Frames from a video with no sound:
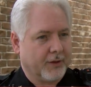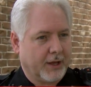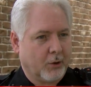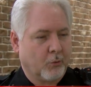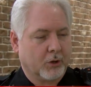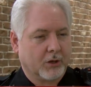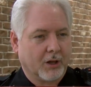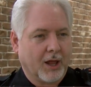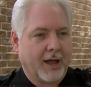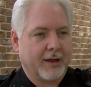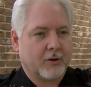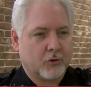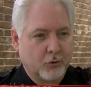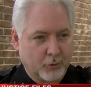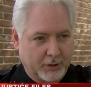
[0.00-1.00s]
they would
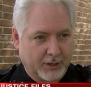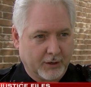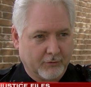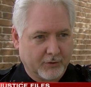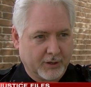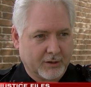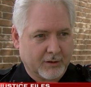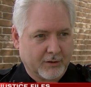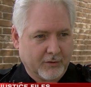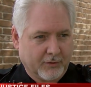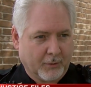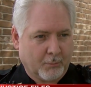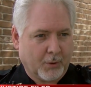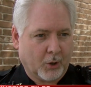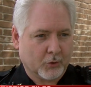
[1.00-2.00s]
like to give it
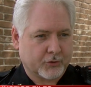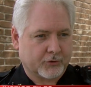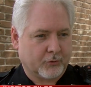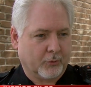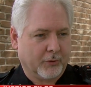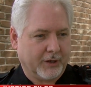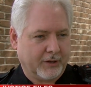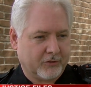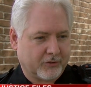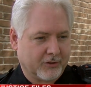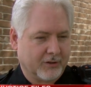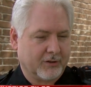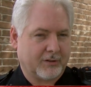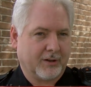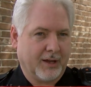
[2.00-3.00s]
the most
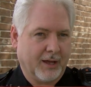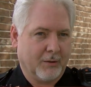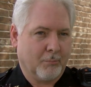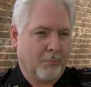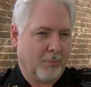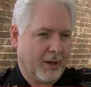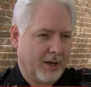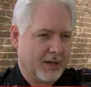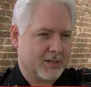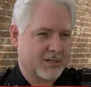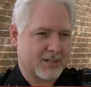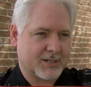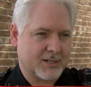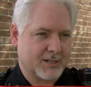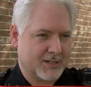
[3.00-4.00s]
recent and
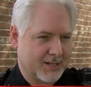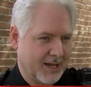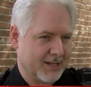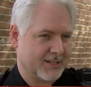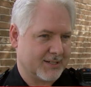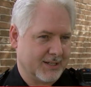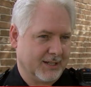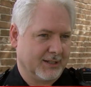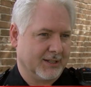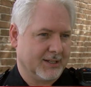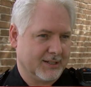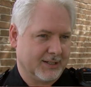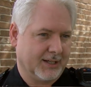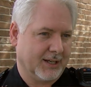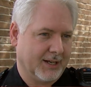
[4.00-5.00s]
best testing
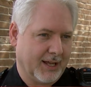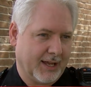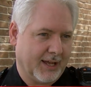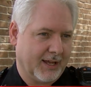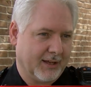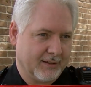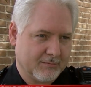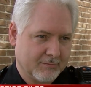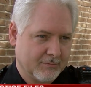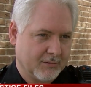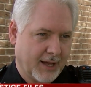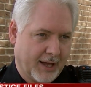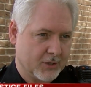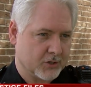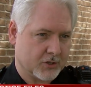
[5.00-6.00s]
that DNA
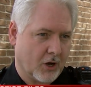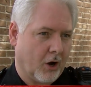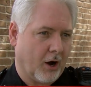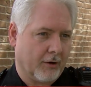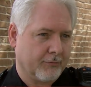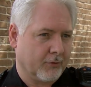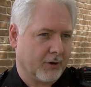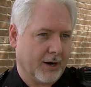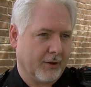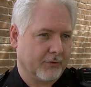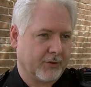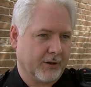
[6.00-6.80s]
has to offer out